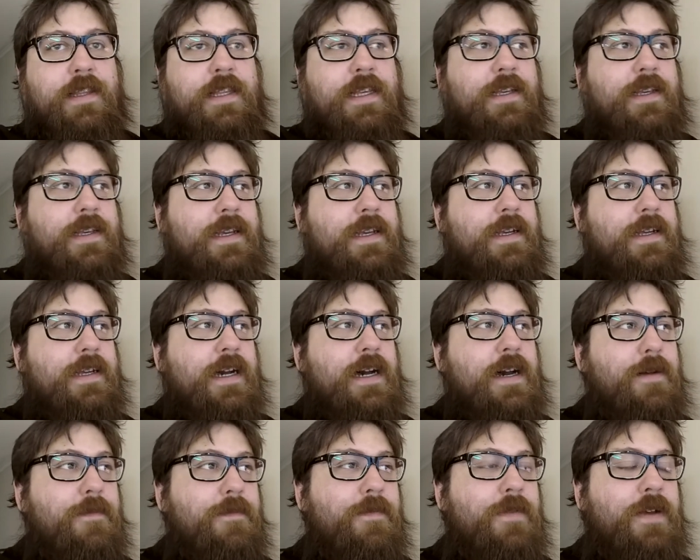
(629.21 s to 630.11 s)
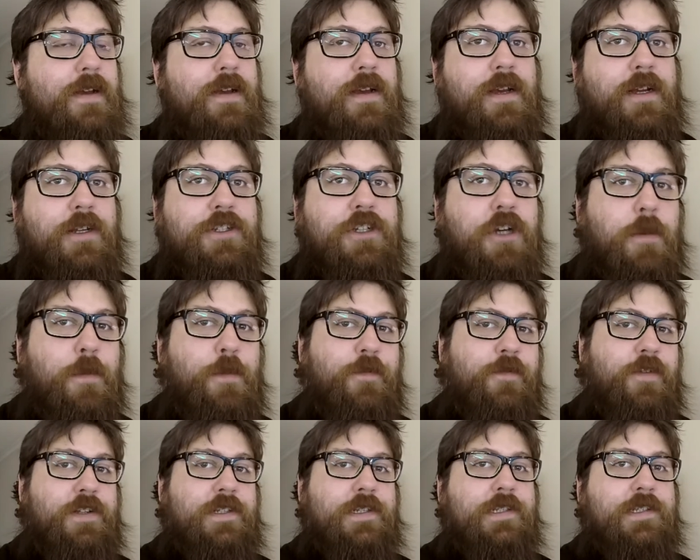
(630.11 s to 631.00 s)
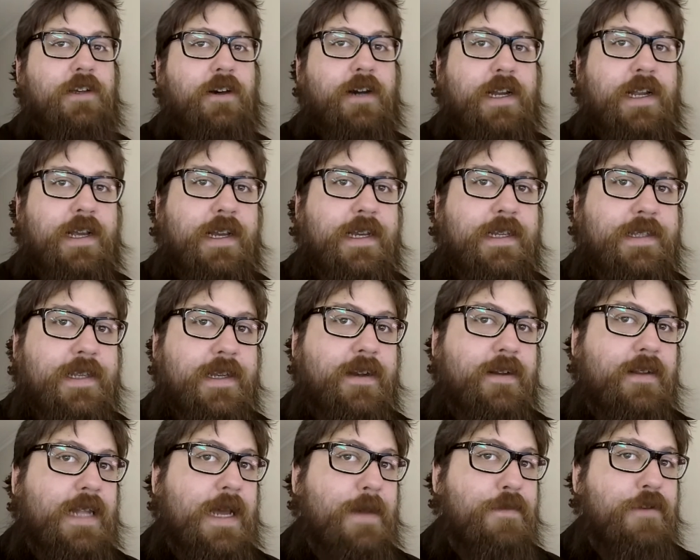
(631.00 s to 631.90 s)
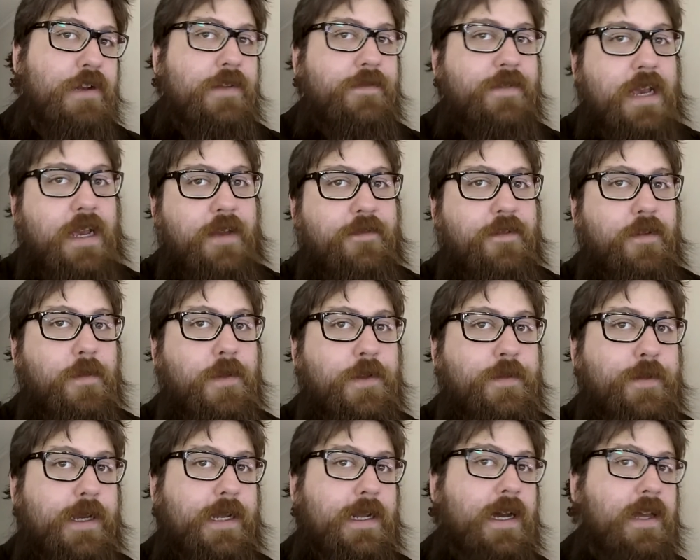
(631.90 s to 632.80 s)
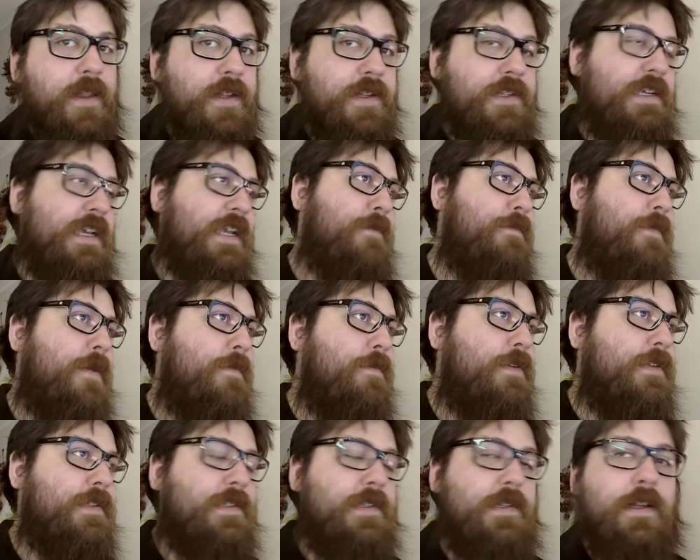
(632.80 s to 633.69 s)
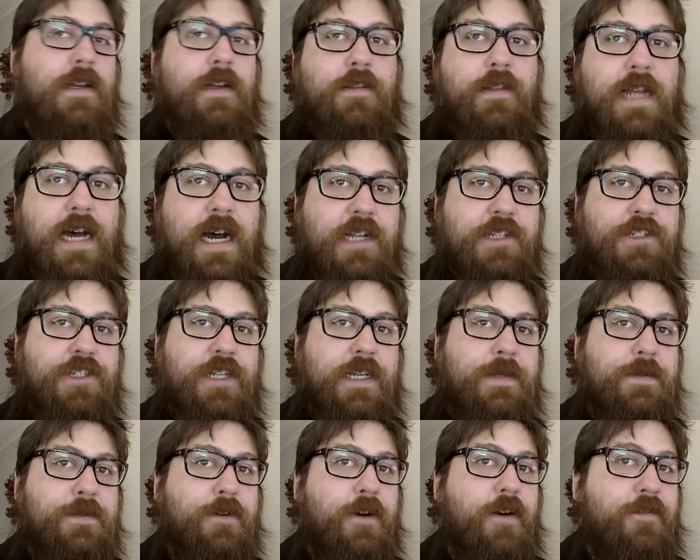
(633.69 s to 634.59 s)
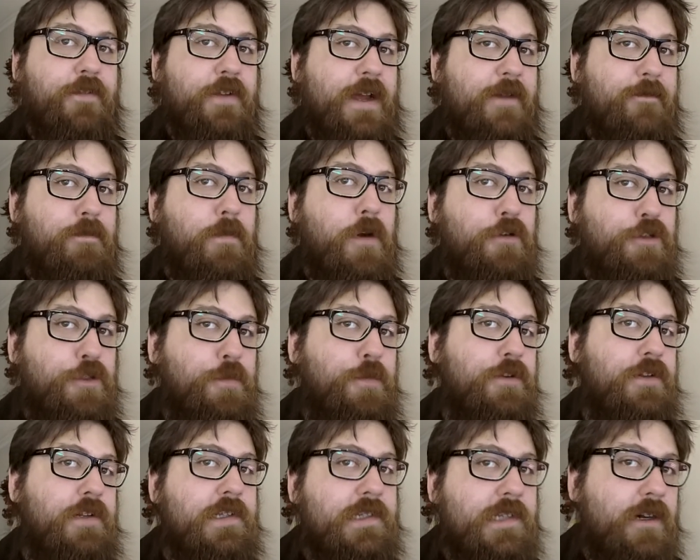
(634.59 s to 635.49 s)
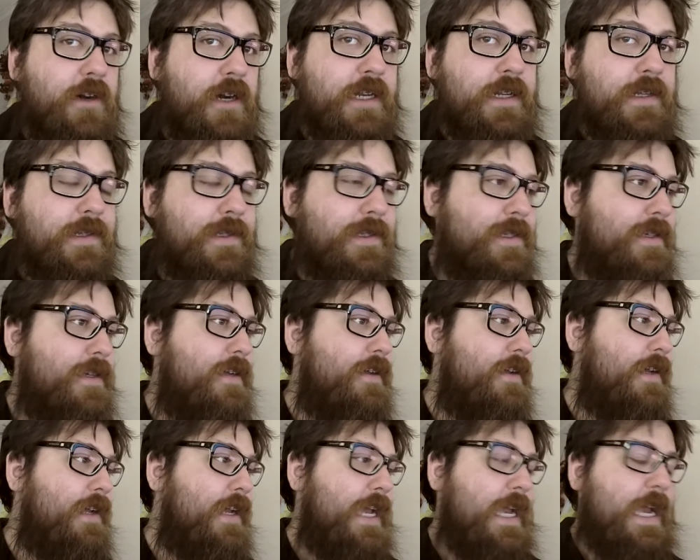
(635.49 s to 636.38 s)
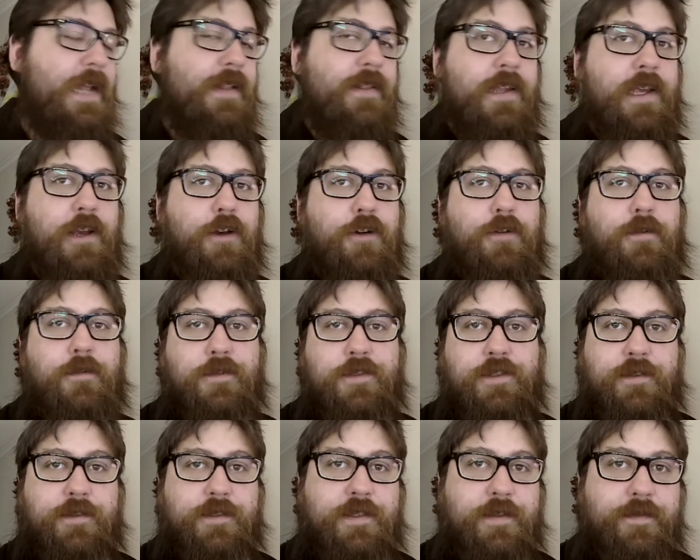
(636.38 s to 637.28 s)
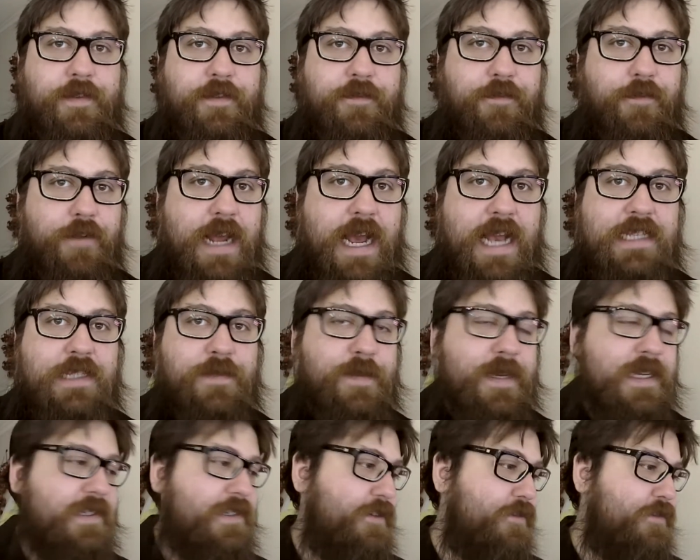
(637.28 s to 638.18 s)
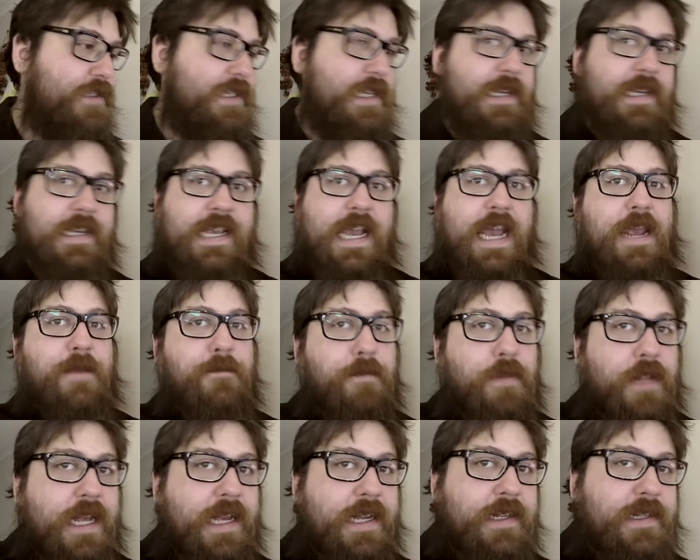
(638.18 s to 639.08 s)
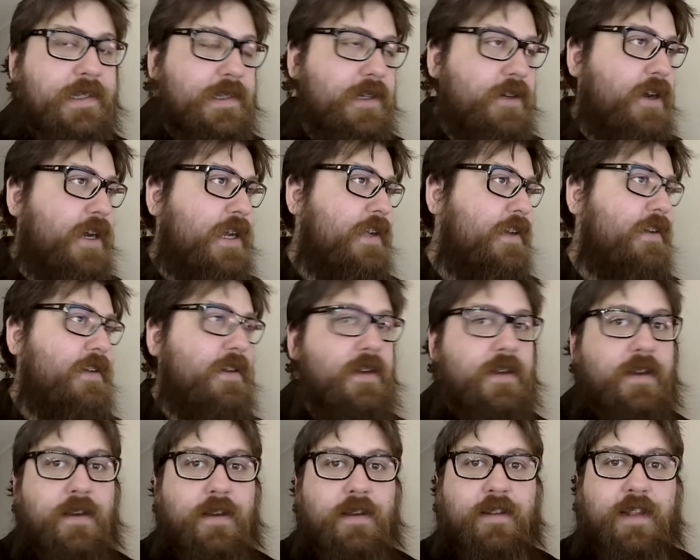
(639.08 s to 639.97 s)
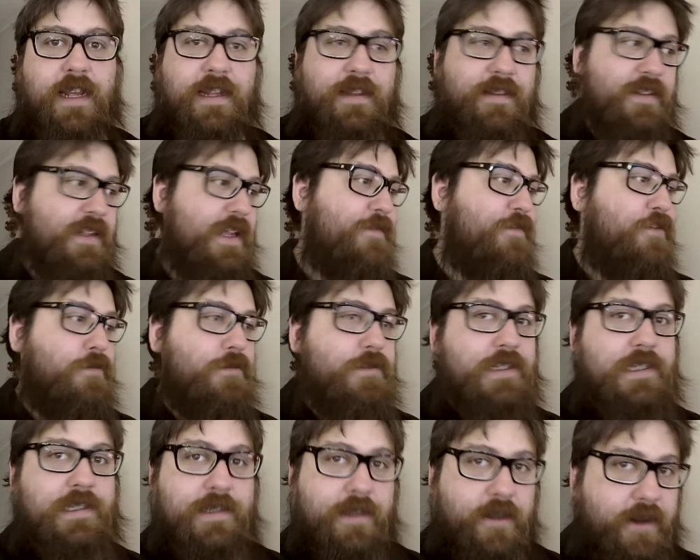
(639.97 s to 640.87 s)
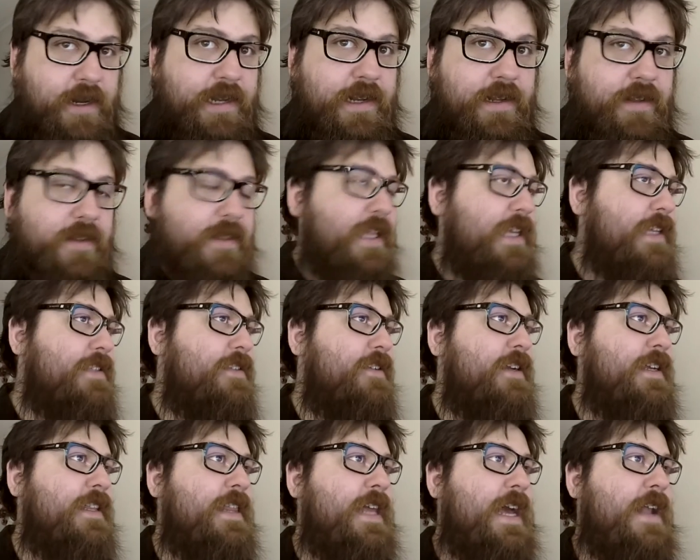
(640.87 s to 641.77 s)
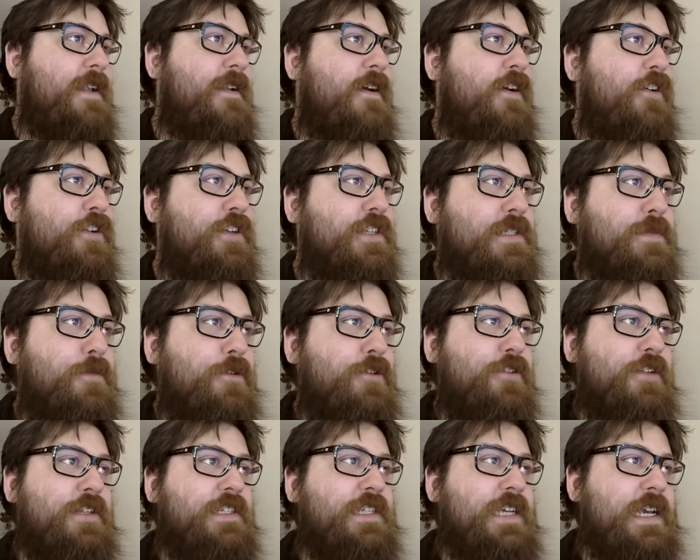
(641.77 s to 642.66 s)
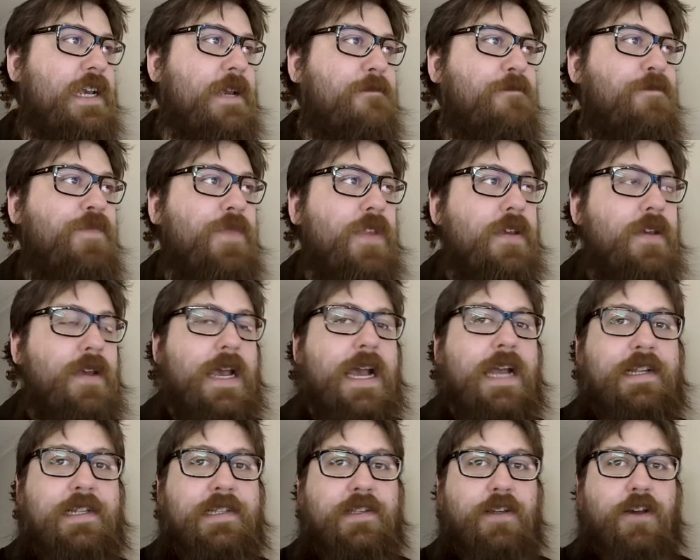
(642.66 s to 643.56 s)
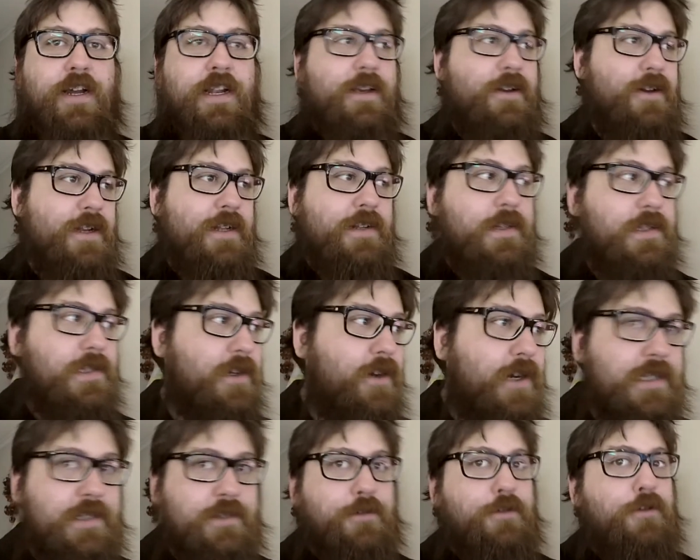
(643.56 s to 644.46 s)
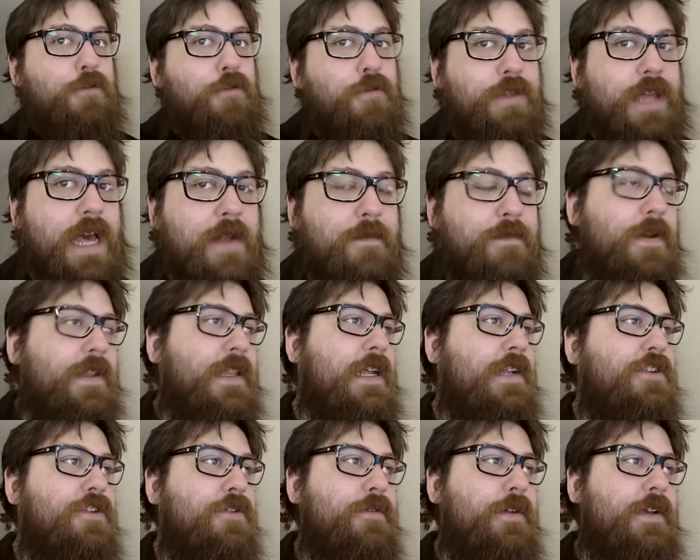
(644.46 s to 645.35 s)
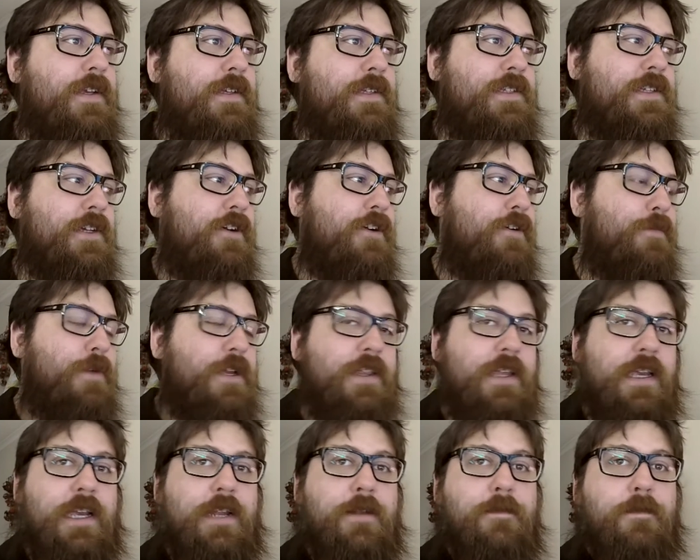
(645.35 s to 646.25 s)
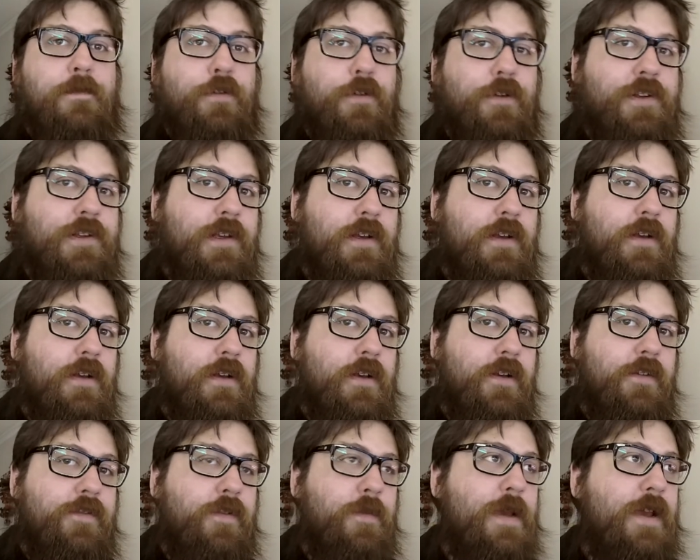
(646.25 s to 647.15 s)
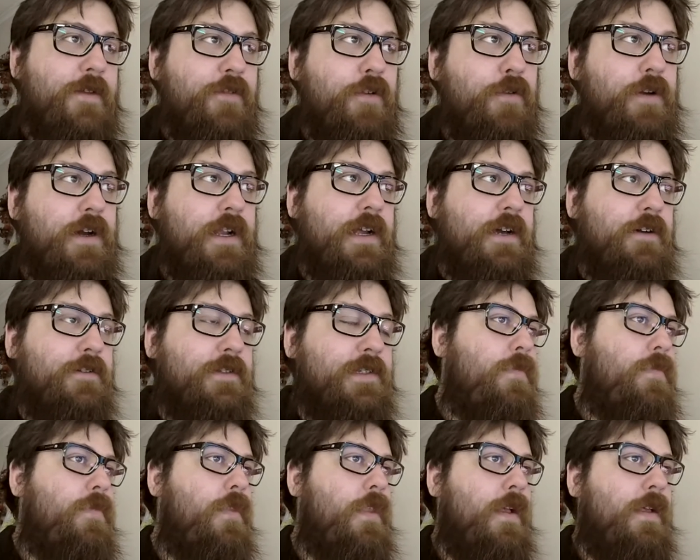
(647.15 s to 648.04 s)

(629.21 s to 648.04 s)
The job of a designer is a collaborative effort between other team members. Now, large teams will often have multiple designers handling all sorts of different aspects. You'll see gameplay designer, like level designer, things like that. On a smaller team, a designer kind of designs all that, but they're doing so with input from everyone else.